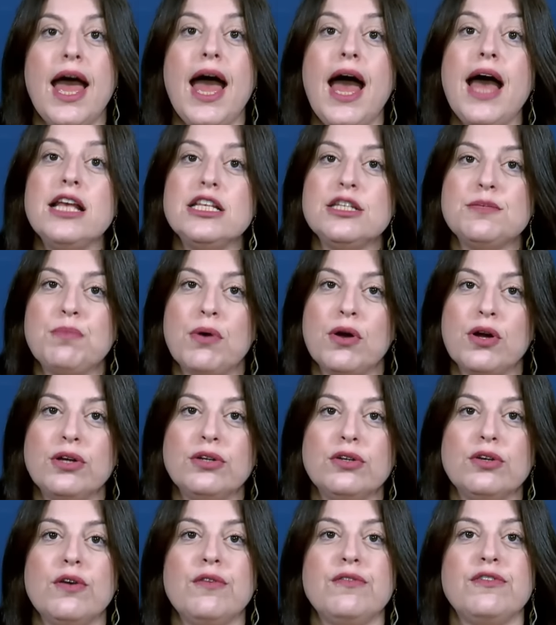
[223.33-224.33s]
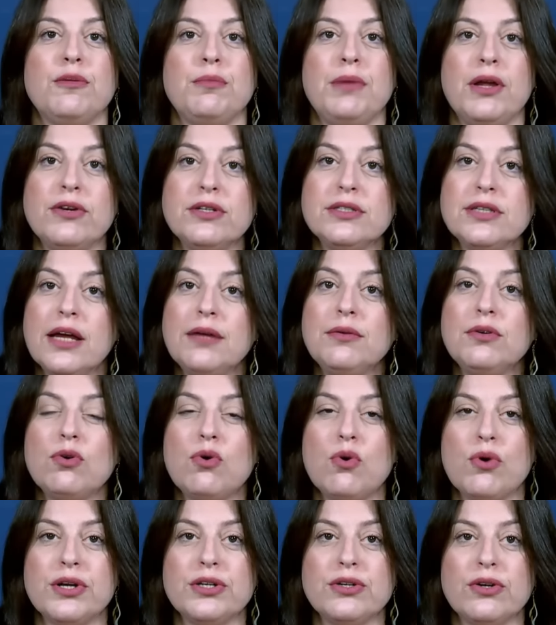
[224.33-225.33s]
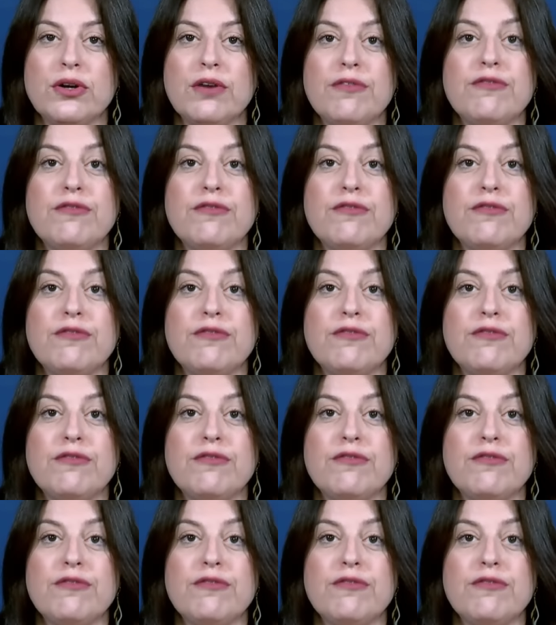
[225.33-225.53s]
as part of the maritime corridor